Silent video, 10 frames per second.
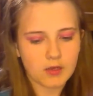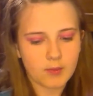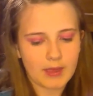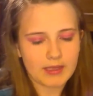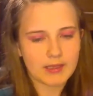
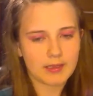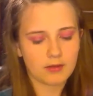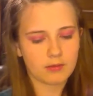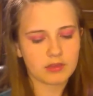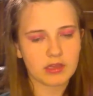Then going back
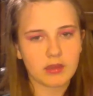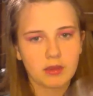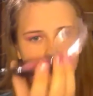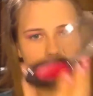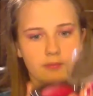in with
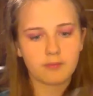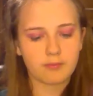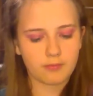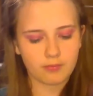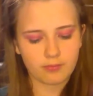the
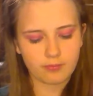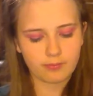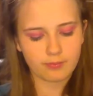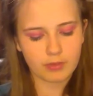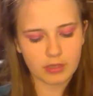
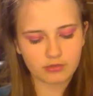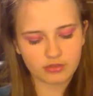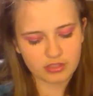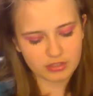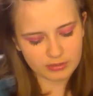
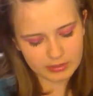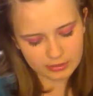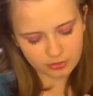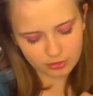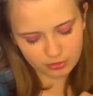blush, which I don't
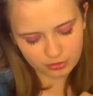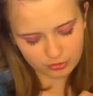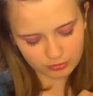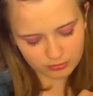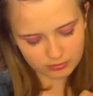think I showed
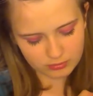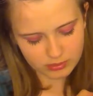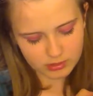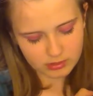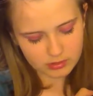you.
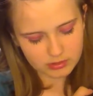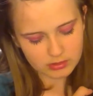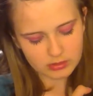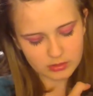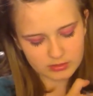
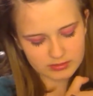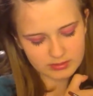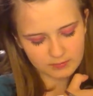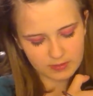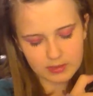It's
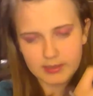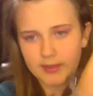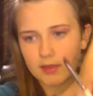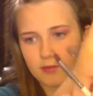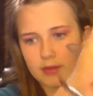just the very
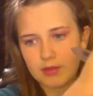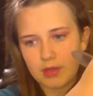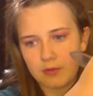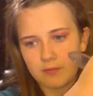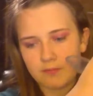light color
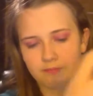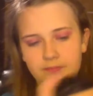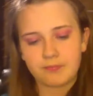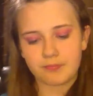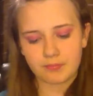right there.
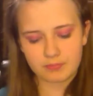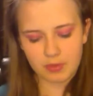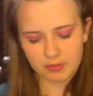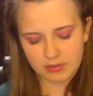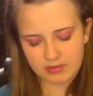
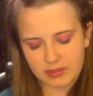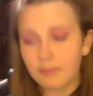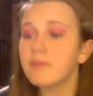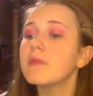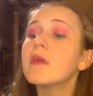Probably can't
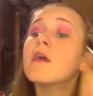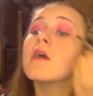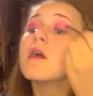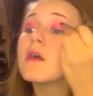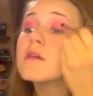see it.
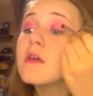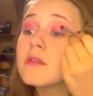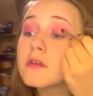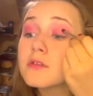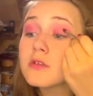
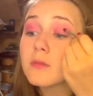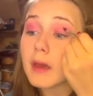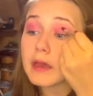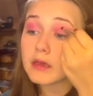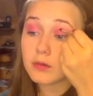And then just
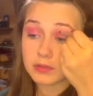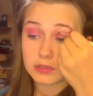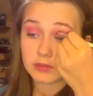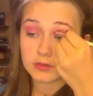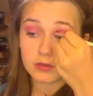go back in
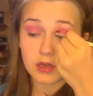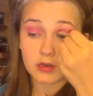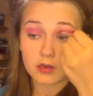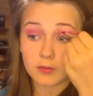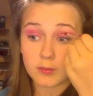and just
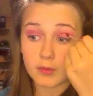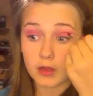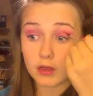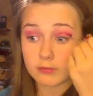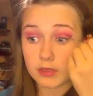start adding a little
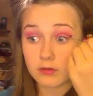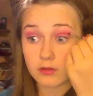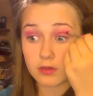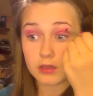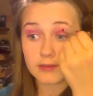more color in my
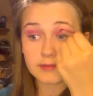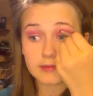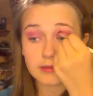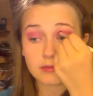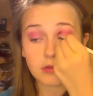
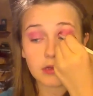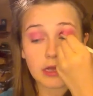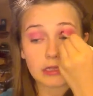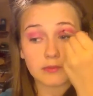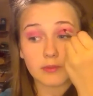crease,
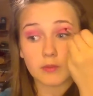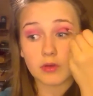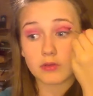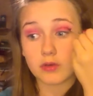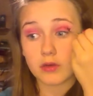trying to add a little
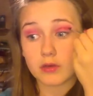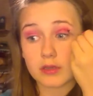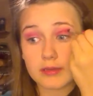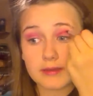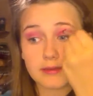bit more
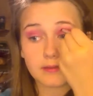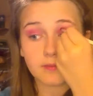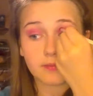darkness.